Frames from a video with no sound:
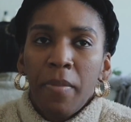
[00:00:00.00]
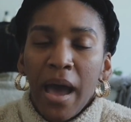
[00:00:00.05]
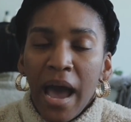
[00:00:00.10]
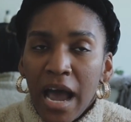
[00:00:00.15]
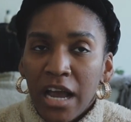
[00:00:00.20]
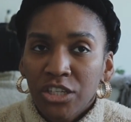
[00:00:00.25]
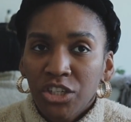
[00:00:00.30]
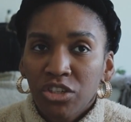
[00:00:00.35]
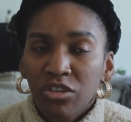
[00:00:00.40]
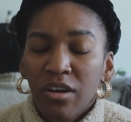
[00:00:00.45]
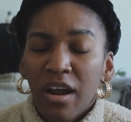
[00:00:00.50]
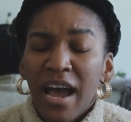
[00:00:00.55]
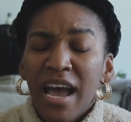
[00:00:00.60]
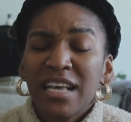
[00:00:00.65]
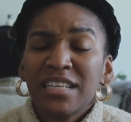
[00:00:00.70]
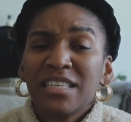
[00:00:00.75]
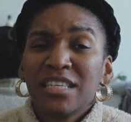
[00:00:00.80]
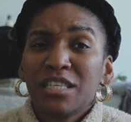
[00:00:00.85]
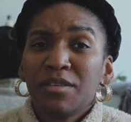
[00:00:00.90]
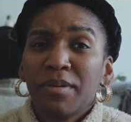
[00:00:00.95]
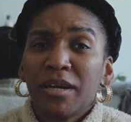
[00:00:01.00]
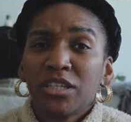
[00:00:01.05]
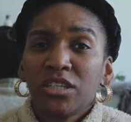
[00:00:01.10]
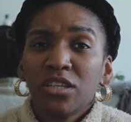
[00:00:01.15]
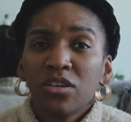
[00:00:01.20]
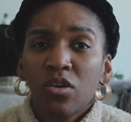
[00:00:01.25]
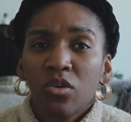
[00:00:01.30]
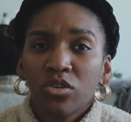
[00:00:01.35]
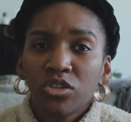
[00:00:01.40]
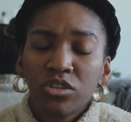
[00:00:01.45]
Pasteurized,
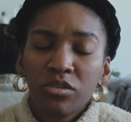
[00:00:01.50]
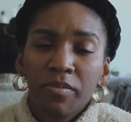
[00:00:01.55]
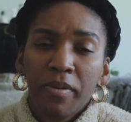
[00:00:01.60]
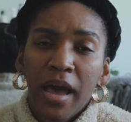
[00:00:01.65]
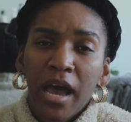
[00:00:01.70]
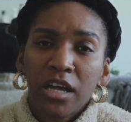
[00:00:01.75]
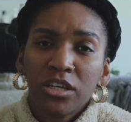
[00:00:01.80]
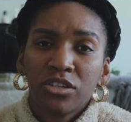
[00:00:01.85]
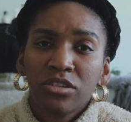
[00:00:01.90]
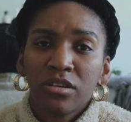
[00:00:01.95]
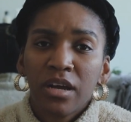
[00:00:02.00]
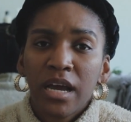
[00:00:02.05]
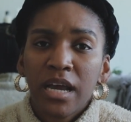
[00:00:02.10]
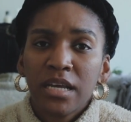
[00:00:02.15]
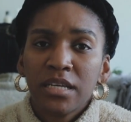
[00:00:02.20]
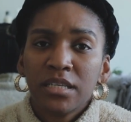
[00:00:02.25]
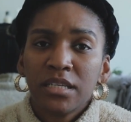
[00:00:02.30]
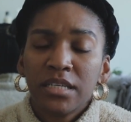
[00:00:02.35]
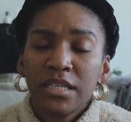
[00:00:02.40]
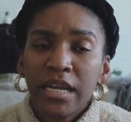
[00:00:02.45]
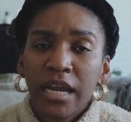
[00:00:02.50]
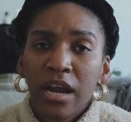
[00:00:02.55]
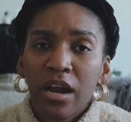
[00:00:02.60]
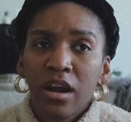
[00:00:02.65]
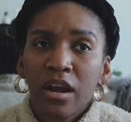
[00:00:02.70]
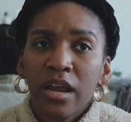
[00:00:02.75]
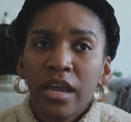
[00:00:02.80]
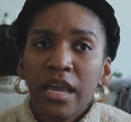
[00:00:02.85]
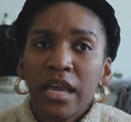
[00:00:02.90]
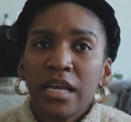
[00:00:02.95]
especially ultra pasteurized
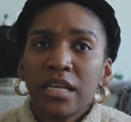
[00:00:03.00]
dairy,